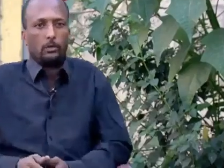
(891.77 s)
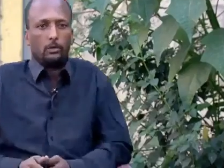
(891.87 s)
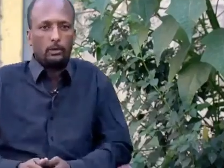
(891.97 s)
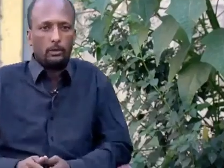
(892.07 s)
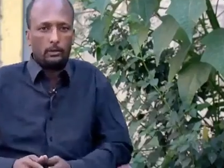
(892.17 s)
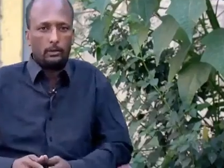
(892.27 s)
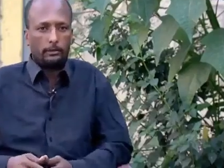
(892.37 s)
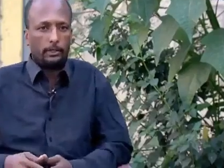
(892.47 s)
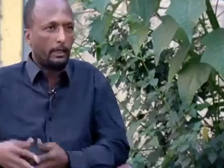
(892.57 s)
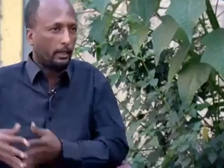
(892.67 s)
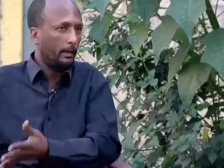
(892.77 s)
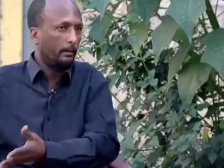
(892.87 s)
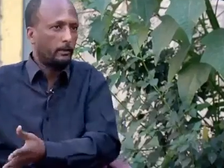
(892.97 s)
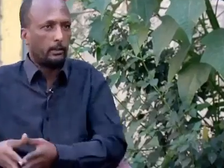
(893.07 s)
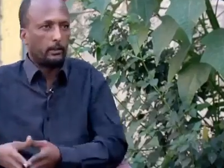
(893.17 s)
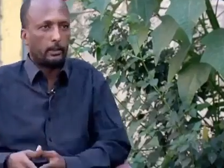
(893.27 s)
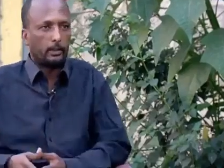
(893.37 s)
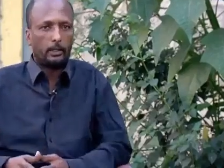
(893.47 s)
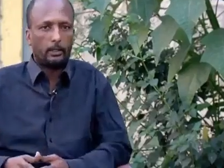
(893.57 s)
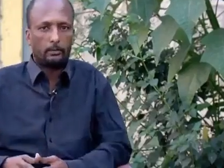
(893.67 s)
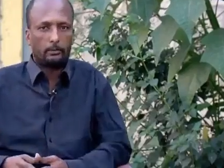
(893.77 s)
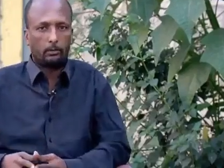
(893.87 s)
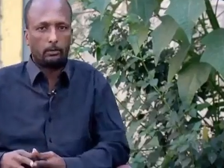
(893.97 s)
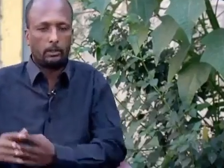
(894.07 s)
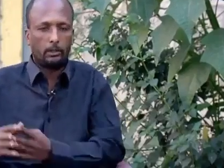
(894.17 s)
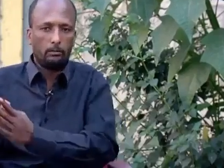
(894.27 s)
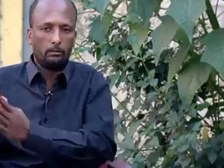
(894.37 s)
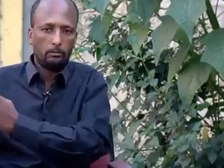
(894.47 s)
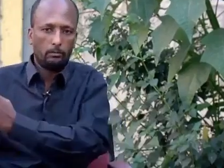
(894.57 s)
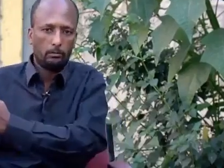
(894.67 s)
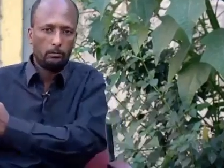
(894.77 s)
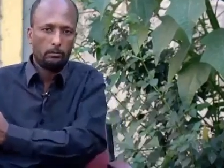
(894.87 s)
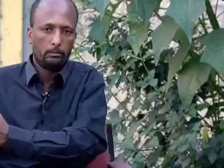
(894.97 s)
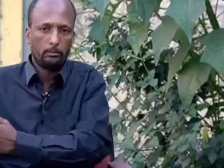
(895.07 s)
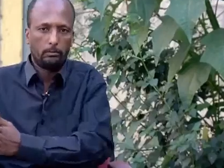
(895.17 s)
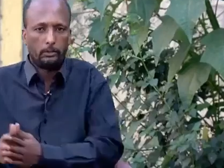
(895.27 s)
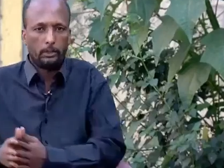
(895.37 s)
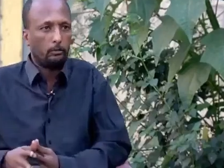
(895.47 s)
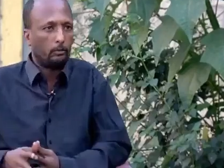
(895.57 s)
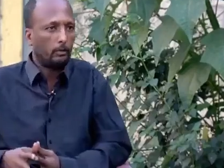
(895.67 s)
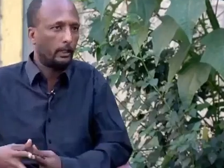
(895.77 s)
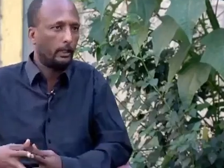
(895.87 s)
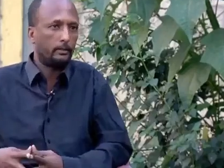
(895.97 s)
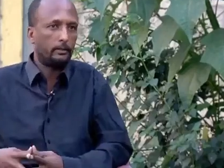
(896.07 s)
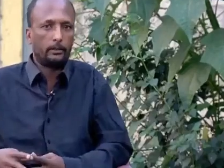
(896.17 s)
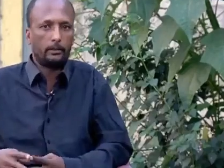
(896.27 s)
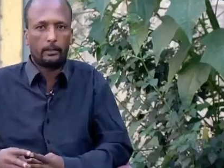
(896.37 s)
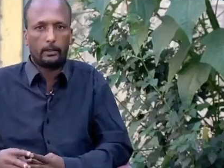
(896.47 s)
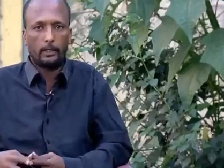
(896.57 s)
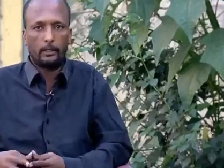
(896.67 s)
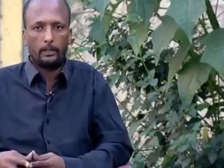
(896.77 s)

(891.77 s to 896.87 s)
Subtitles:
their crimes in Tigray, to continue the genocides in Tigray.